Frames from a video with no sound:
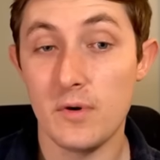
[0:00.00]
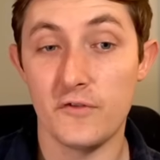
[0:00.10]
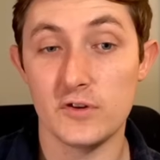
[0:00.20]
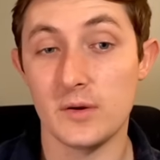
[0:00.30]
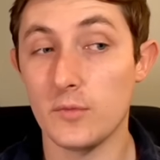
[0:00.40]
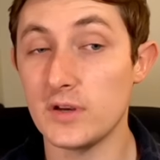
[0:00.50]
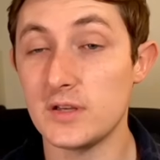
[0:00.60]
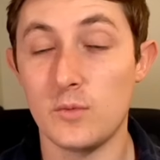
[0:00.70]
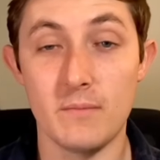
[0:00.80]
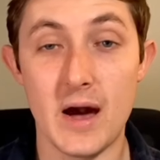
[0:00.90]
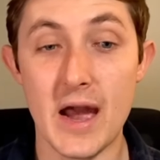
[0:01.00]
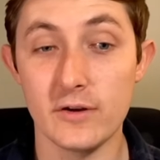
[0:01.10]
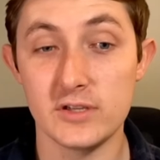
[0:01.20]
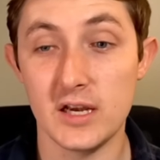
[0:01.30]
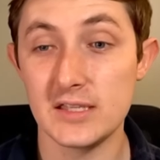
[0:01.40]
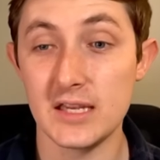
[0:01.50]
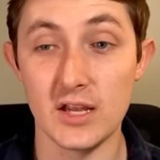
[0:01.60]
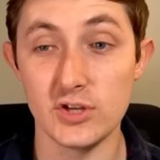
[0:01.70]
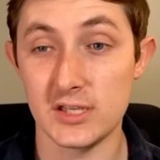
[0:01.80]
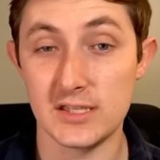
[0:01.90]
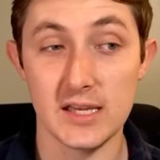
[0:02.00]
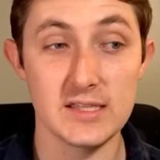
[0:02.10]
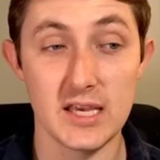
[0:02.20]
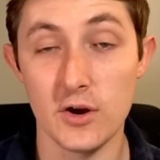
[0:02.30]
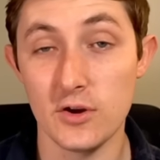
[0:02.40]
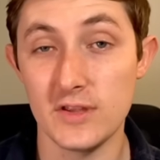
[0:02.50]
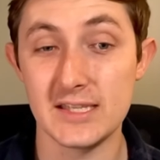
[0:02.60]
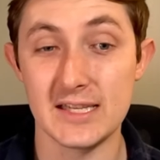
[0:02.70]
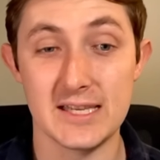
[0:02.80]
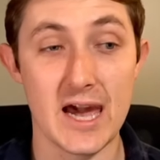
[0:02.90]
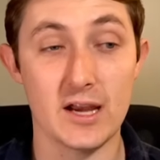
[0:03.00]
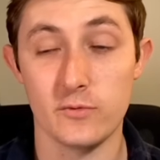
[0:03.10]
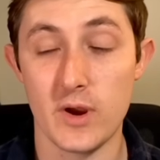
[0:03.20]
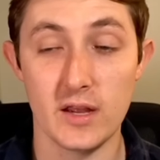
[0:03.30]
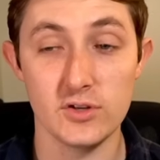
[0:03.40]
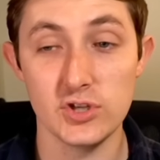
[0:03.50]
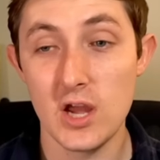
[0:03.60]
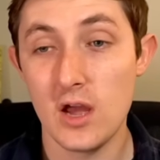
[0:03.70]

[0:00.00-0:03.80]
But for some reason, when Meyers does it, he just sits here in this exact range